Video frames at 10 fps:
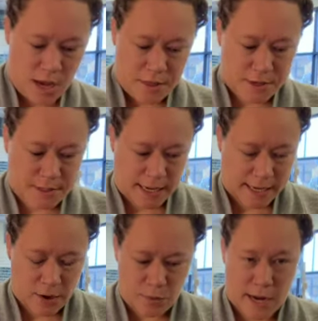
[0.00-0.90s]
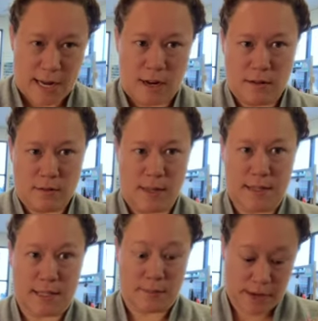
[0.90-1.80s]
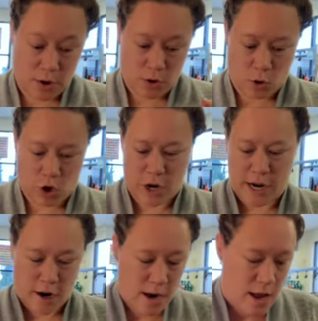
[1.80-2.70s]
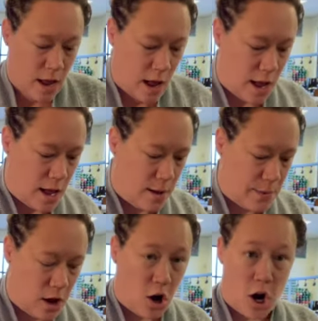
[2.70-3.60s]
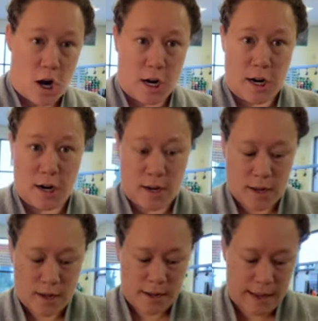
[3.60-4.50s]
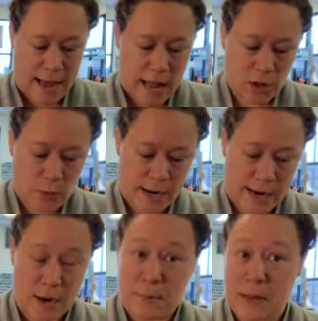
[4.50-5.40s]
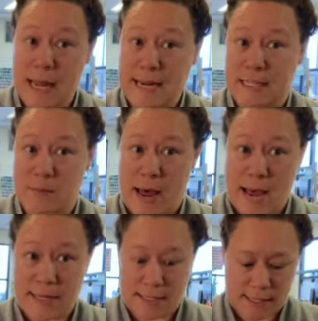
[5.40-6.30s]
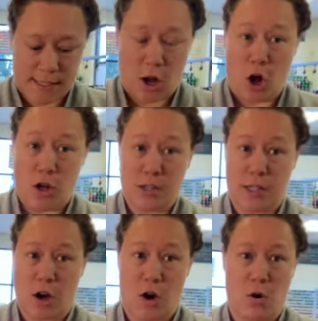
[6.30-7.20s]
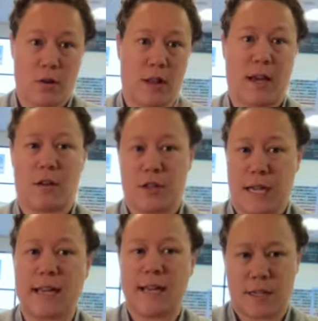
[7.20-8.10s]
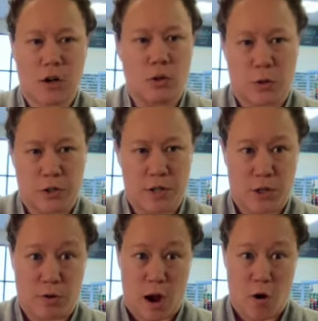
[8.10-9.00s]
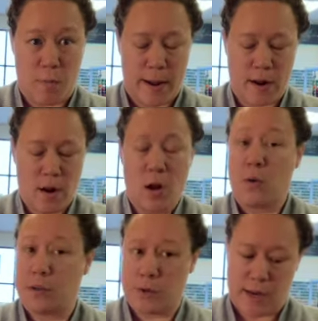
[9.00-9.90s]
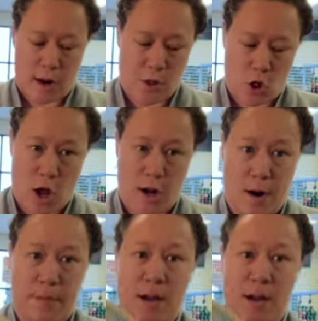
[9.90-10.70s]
The second one, let me go in order here, are Halloween placemats. Also, like, the technique is called quilt as you go, but we're doing it on the long arm.